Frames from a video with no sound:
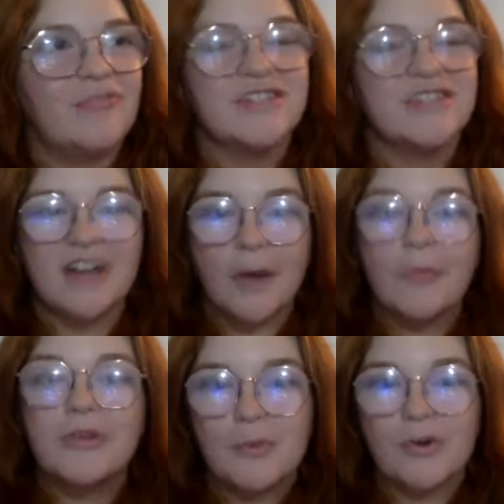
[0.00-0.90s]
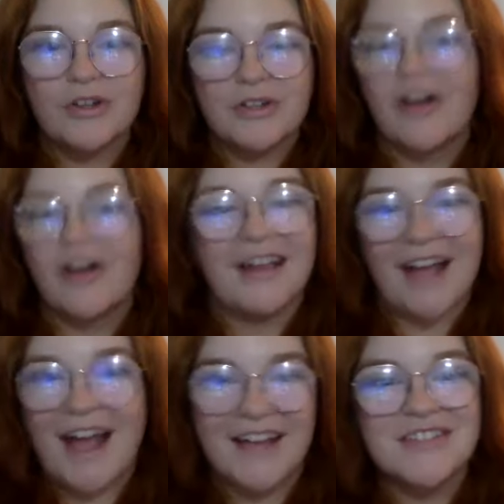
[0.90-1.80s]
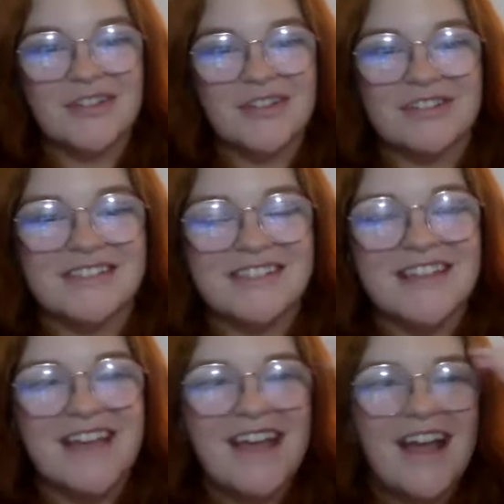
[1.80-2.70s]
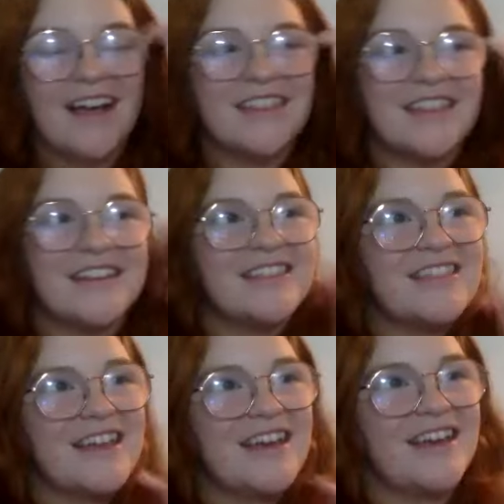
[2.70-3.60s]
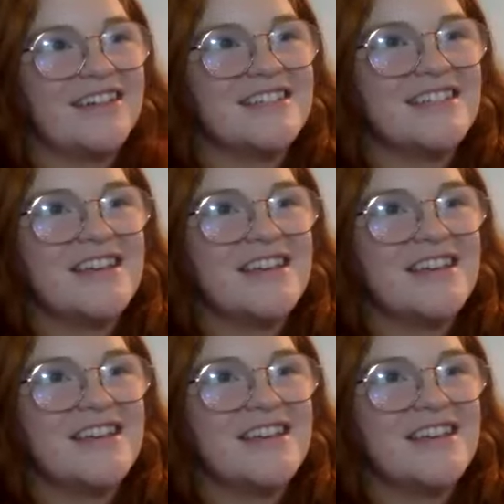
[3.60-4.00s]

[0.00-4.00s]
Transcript: just up at the board talking at students. I think that